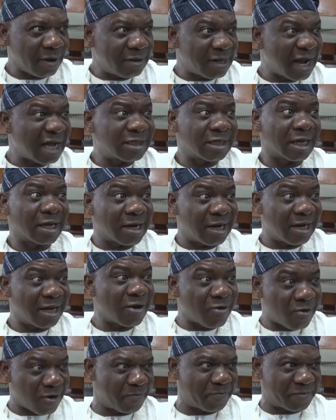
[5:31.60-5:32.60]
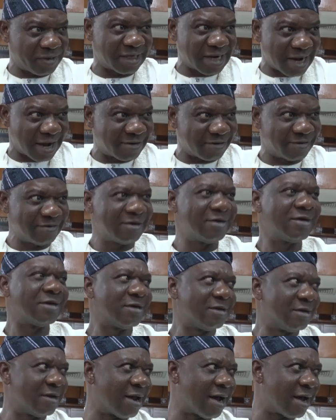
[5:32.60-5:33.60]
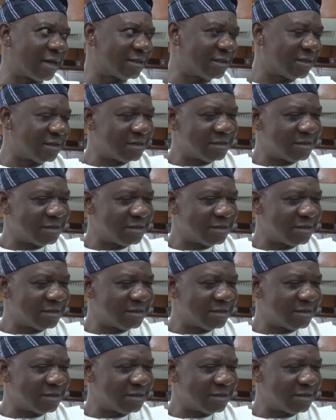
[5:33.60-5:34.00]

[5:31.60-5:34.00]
that's a clean copy now that